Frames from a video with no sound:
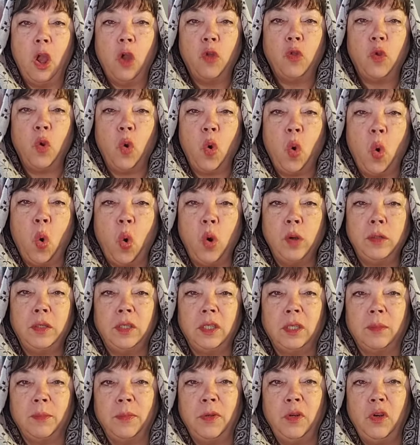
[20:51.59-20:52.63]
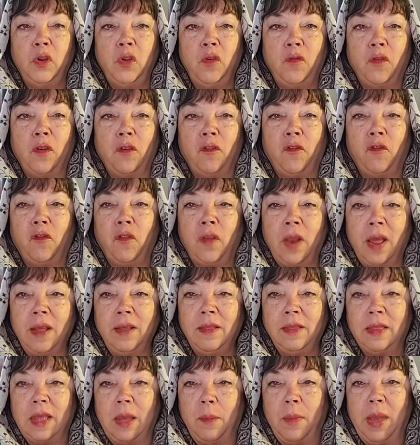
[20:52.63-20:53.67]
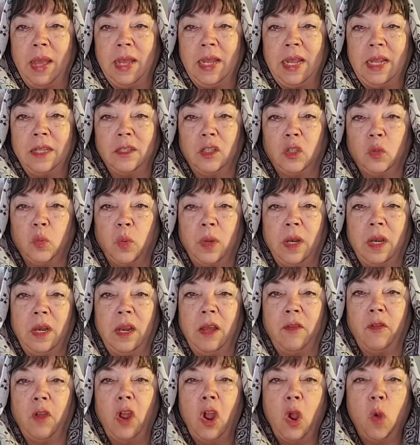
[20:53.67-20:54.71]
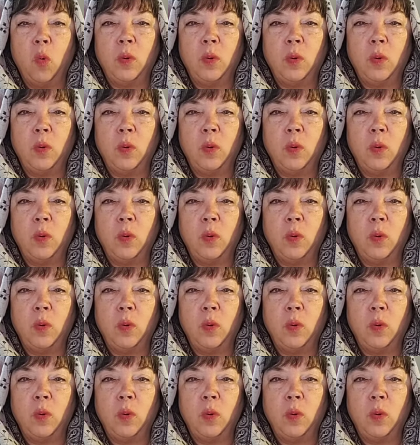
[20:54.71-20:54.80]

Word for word: Their horses' maneuver flung them against one another